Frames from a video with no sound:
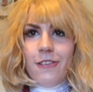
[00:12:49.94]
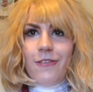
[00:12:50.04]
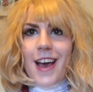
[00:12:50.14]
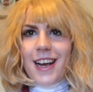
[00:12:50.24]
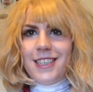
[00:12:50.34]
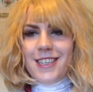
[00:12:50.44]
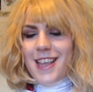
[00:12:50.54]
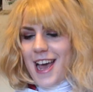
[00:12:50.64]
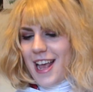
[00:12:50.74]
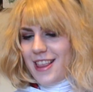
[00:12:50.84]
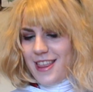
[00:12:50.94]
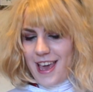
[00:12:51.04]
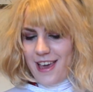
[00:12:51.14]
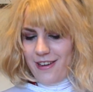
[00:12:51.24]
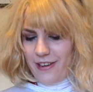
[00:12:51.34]
the fact that
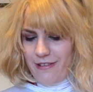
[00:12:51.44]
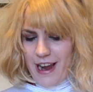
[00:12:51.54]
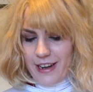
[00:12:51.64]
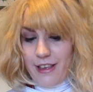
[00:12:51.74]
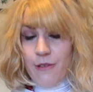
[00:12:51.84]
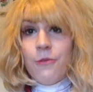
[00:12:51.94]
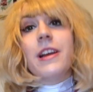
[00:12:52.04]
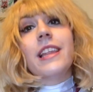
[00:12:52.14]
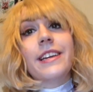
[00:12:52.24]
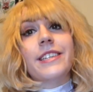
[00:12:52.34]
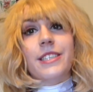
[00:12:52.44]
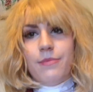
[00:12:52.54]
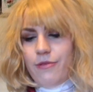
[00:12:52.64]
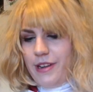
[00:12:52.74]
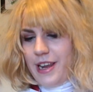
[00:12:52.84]
they are cracked is really
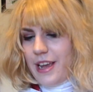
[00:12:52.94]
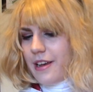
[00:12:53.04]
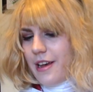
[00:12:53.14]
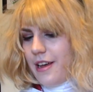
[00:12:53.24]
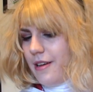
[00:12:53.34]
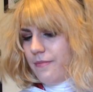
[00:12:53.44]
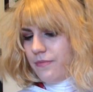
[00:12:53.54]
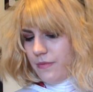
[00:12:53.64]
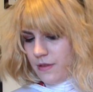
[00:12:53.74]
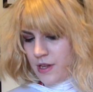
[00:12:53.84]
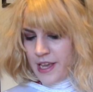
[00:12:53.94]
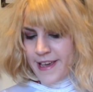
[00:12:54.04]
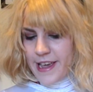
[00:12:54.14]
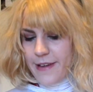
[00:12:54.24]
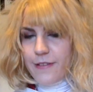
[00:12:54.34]
disappointing.
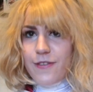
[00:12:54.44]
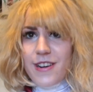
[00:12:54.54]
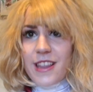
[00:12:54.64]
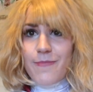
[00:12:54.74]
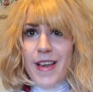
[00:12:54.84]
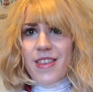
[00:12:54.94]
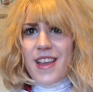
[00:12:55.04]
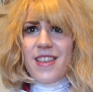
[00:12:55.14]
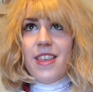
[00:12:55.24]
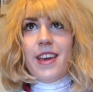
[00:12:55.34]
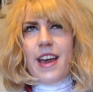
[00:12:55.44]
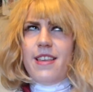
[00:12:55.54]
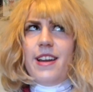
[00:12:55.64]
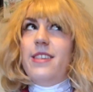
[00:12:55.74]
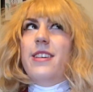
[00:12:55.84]
Even if they're not the best lenses, like I
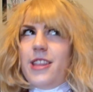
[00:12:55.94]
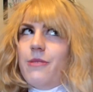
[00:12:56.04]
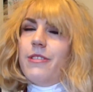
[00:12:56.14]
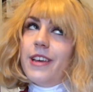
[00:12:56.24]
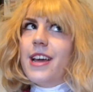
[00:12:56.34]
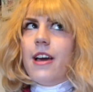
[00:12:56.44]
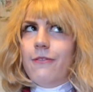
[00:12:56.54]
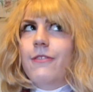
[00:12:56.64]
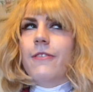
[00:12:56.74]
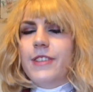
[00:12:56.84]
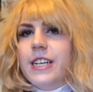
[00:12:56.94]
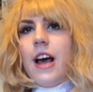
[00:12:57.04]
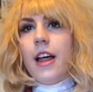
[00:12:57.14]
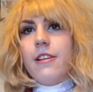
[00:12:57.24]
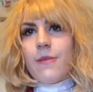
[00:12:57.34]
said, I think they were like
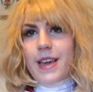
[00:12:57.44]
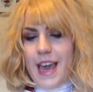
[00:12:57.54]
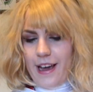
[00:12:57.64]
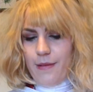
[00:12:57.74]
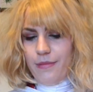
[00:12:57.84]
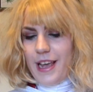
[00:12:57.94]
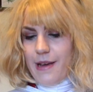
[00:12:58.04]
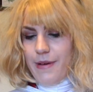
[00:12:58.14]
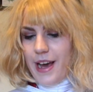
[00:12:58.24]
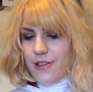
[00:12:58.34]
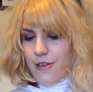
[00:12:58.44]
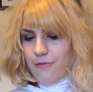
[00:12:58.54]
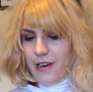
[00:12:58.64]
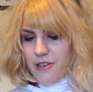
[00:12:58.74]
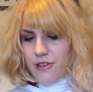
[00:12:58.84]
$15, so I can't complain, but I
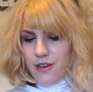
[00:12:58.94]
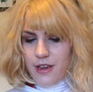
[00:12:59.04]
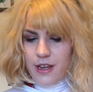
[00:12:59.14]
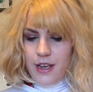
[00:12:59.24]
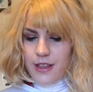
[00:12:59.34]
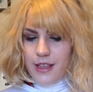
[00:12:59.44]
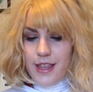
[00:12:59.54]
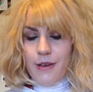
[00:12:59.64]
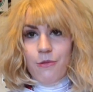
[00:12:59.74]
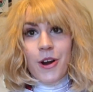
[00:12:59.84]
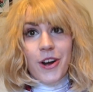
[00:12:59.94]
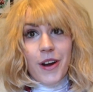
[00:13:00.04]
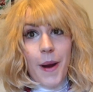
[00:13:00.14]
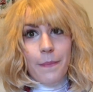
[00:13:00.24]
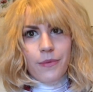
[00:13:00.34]
just wish that they
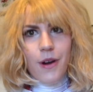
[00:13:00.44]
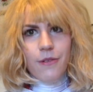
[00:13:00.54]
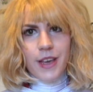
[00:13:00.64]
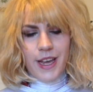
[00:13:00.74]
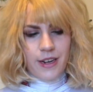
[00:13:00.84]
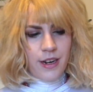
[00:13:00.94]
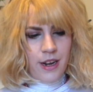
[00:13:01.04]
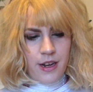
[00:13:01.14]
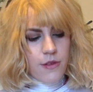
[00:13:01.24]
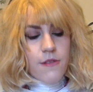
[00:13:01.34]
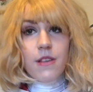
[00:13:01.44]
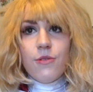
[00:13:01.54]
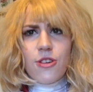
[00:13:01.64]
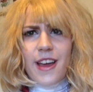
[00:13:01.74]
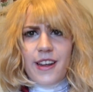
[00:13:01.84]
weren't broken. So there's no
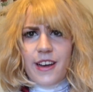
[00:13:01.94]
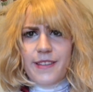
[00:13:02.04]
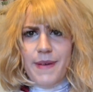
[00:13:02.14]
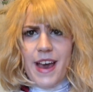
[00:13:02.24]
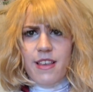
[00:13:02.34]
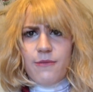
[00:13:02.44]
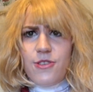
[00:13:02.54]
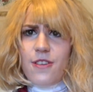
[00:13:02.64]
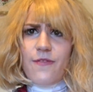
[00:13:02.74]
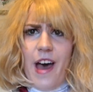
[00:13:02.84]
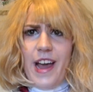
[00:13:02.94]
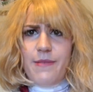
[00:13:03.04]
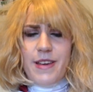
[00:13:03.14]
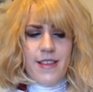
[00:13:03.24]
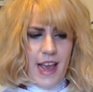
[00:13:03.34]
shading on the mask, which is
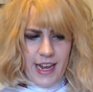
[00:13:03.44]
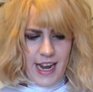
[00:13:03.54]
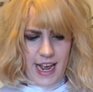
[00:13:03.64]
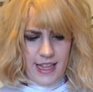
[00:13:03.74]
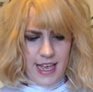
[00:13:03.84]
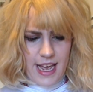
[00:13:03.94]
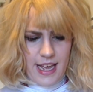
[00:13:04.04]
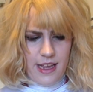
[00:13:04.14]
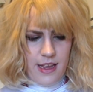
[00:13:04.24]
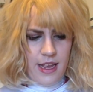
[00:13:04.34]
fine because I can add that